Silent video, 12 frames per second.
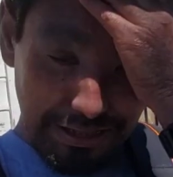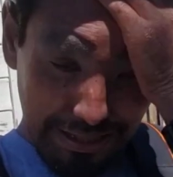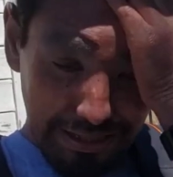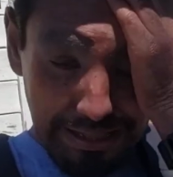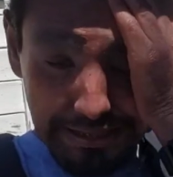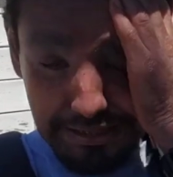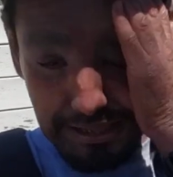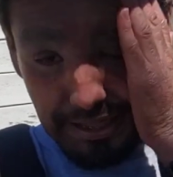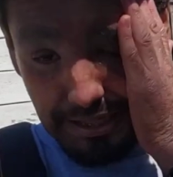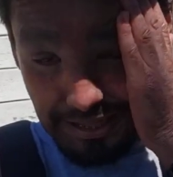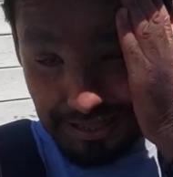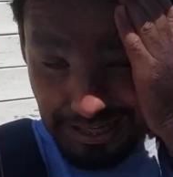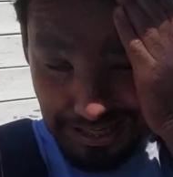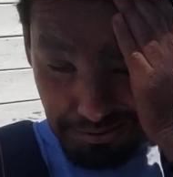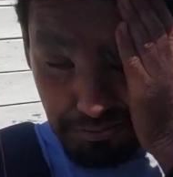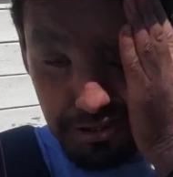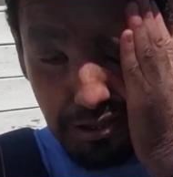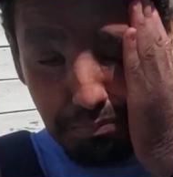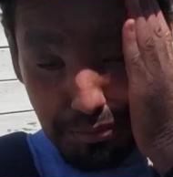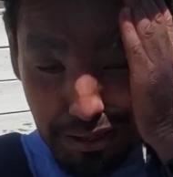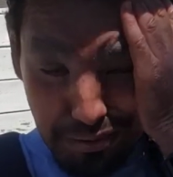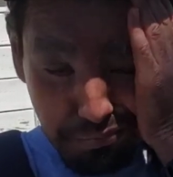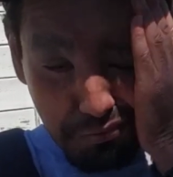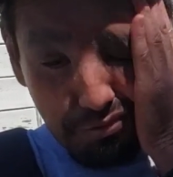and he said that with the
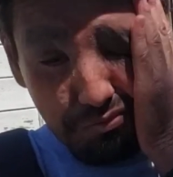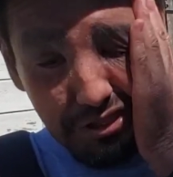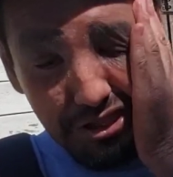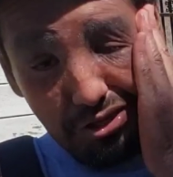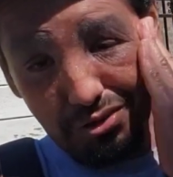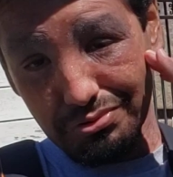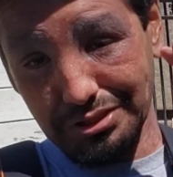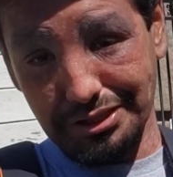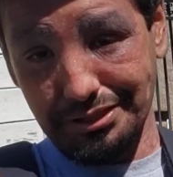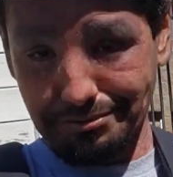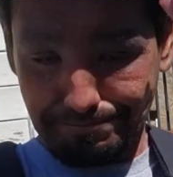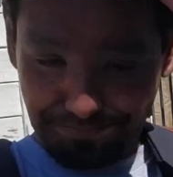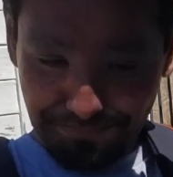blood results,